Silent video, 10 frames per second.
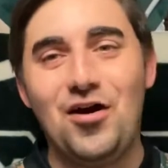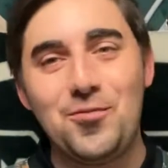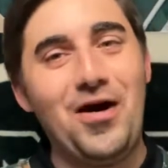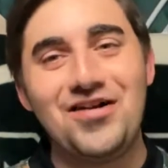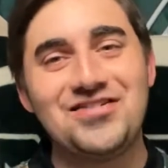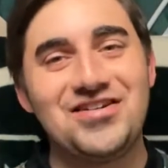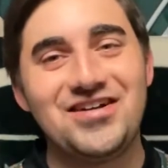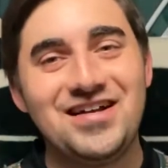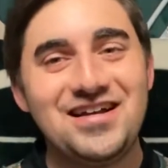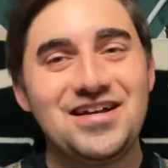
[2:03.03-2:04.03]
Our
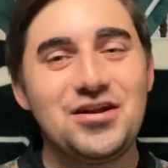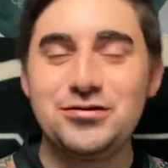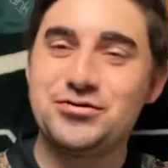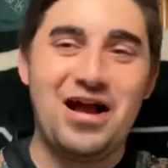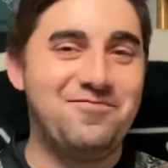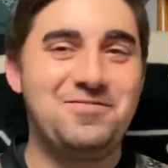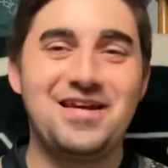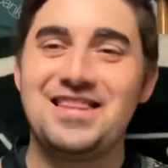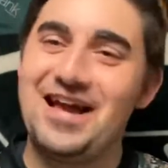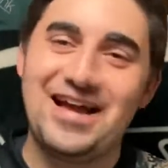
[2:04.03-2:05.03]
punter. Good draft
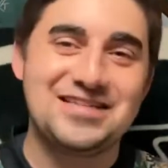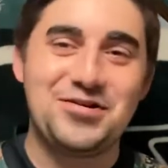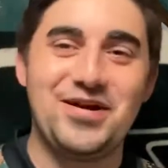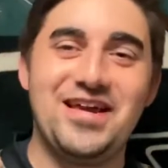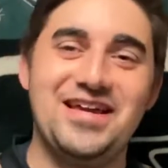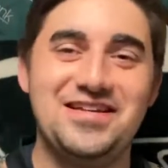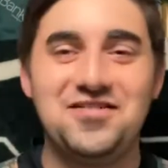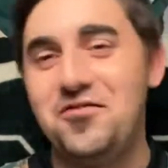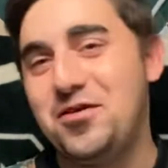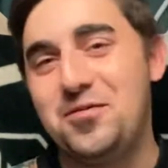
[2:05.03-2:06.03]
pick. That guy's great.
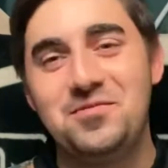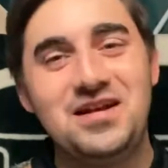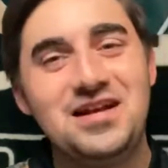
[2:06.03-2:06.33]
Love him.